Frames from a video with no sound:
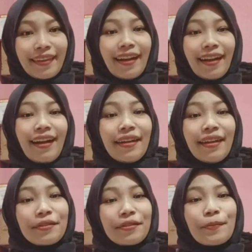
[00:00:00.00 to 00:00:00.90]
He
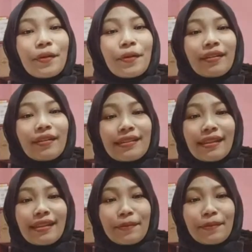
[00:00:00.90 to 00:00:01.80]
could barely
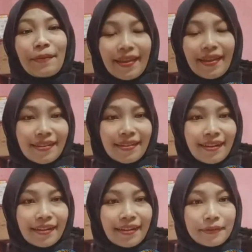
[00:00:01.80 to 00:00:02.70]
sleep at the
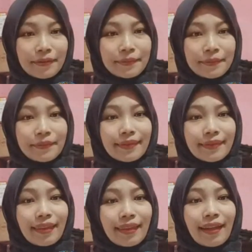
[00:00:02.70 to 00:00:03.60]
night.
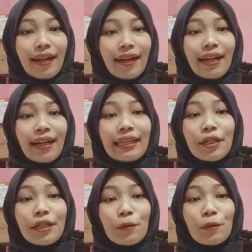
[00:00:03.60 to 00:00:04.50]
He
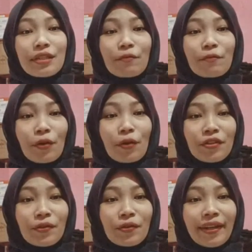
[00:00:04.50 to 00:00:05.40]
was
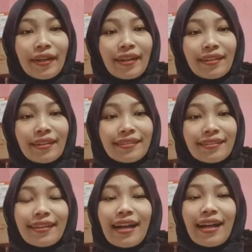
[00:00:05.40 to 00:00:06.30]
wondering
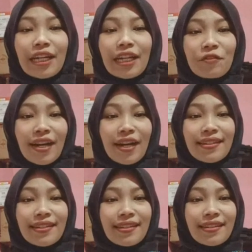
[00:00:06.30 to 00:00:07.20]
if
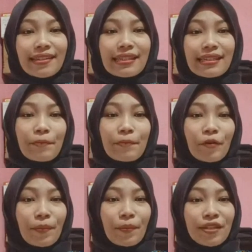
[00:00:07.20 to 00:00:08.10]
Dionysus'
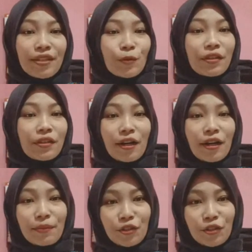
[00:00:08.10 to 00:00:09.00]
promise would come
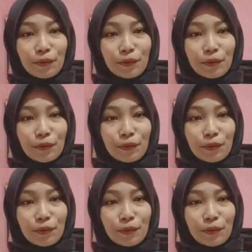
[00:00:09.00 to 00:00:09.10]
true.